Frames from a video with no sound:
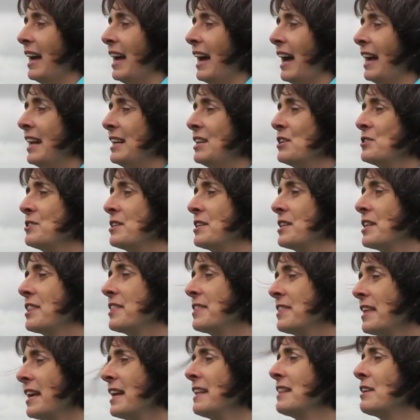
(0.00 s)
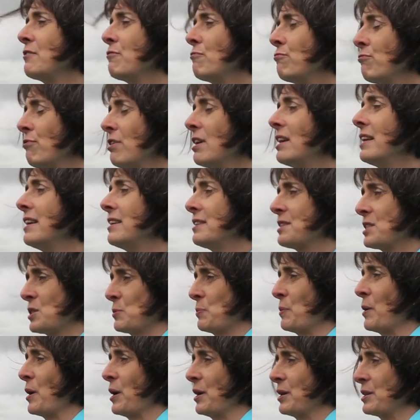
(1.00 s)
And you see, the thing that really
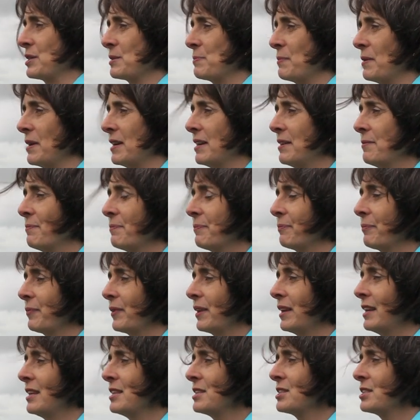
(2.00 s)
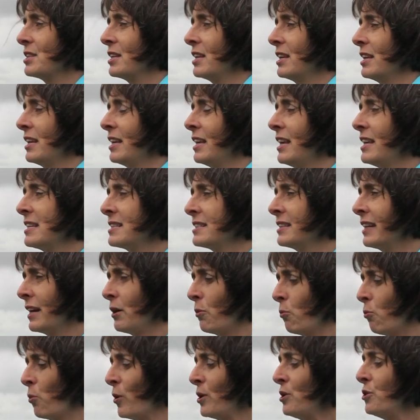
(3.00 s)
inspires me is, it's like
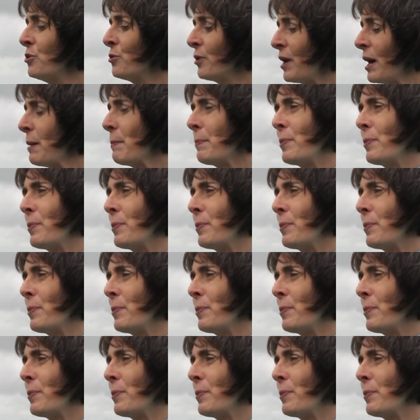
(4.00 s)
when you get